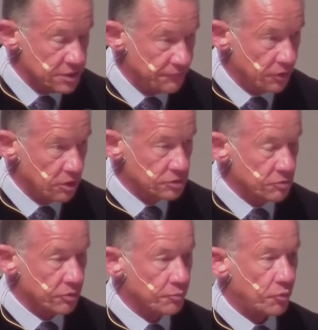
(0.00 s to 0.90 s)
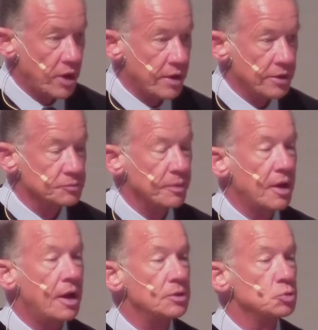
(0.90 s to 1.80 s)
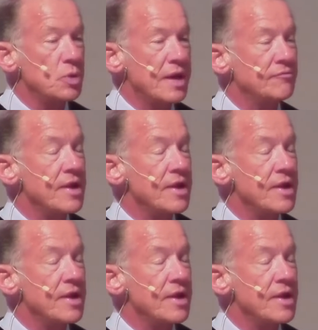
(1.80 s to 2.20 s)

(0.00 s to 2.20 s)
difficulty with prayer is because we have